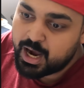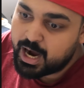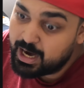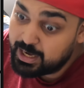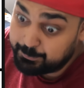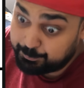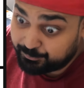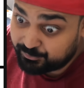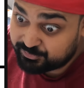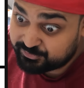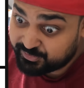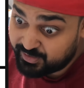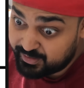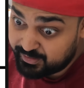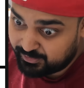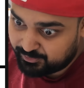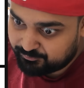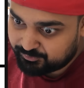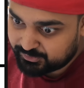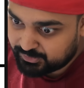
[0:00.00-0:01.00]

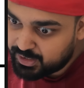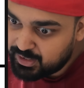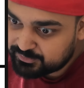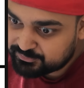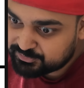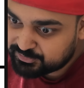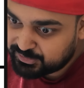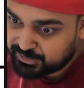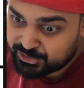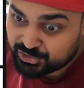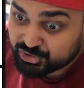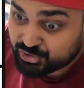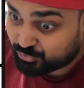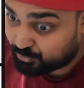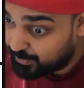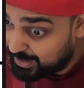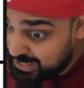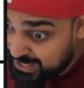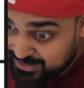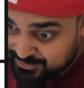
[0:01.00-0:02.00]
hypersonic velocity,
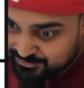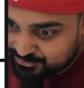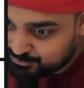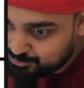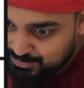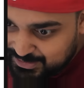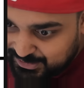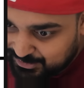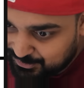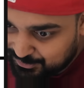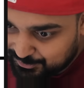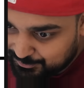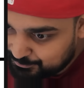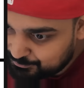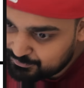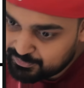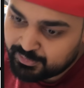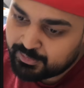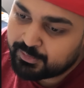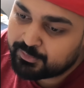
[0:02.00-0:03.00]

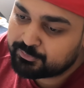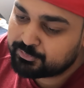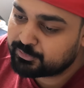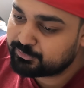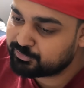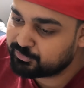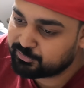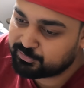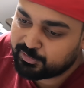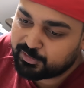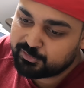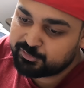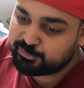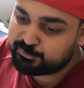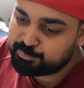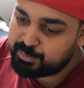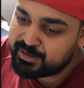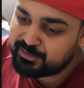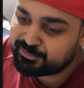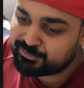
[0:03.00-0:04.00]
transmedium, such as
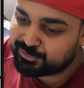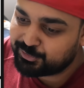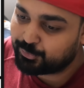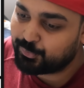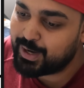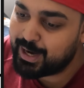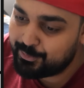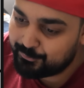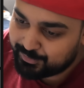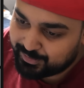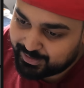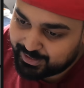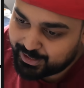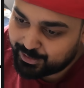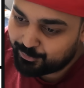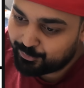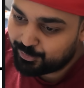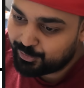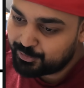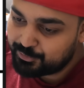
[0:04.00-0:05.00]
space to ground and
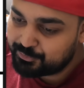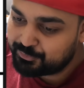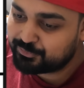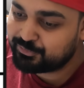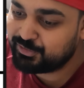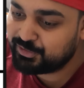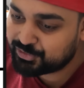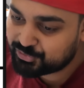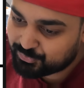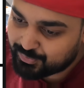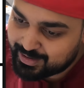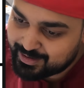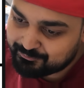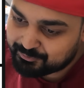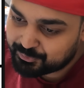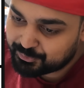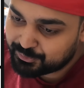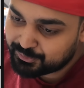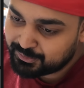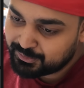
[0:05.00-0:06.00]
air to undersea
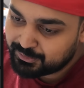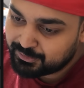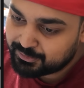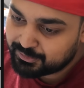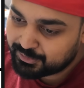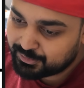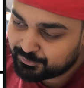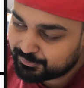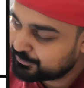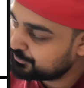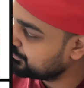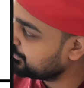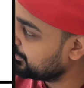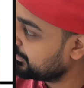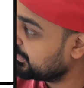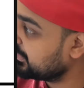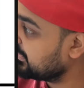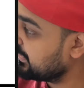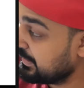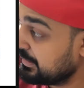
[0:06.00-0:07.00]
travel. You know, the,
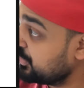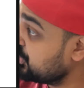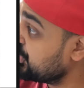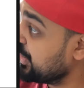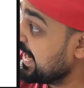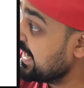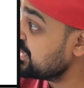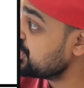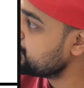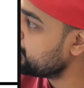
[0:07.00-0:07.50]
you get